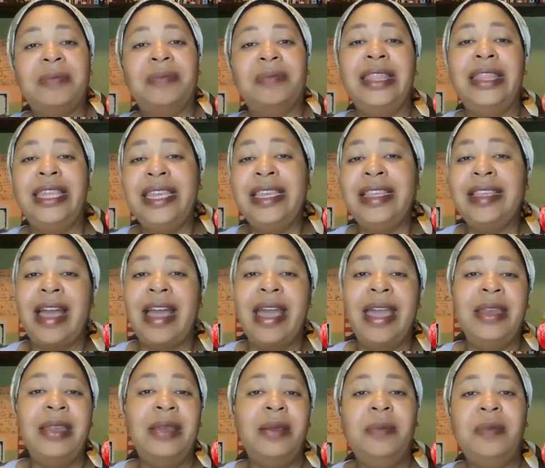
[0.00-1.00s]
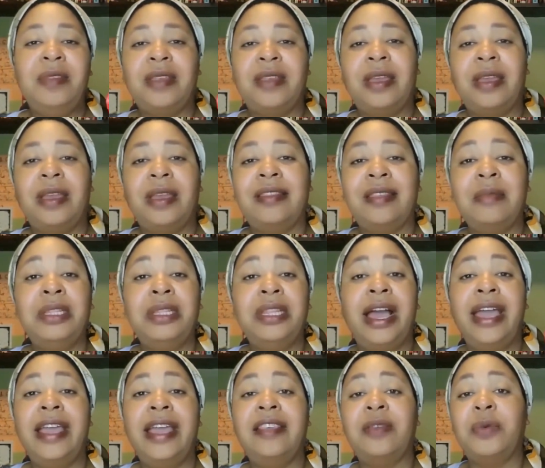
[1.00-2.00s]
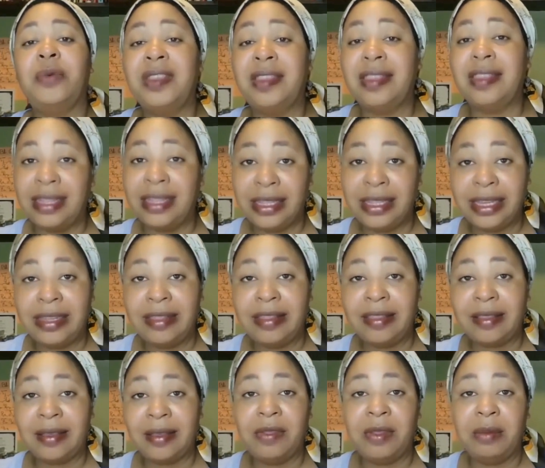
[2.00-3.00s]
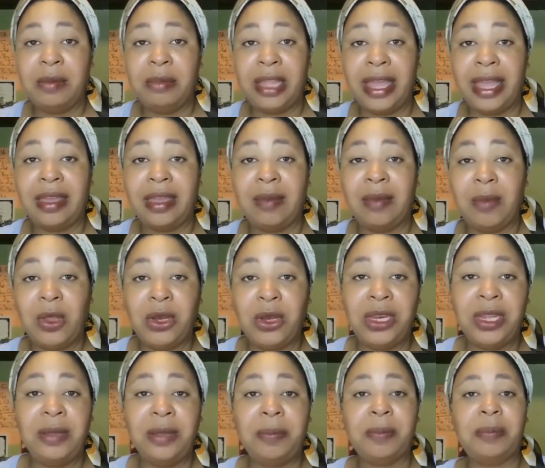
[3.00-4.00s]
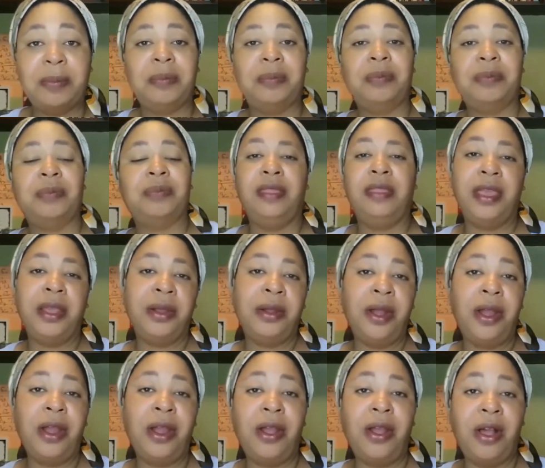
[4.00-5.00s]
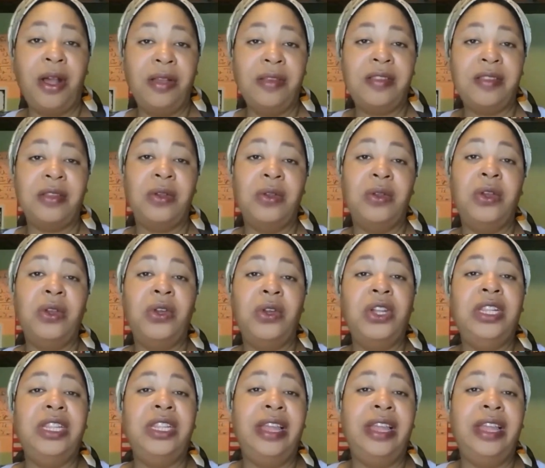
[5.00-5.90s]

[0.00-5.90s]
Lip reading: These items symbolize resilience of the Black community. There are also good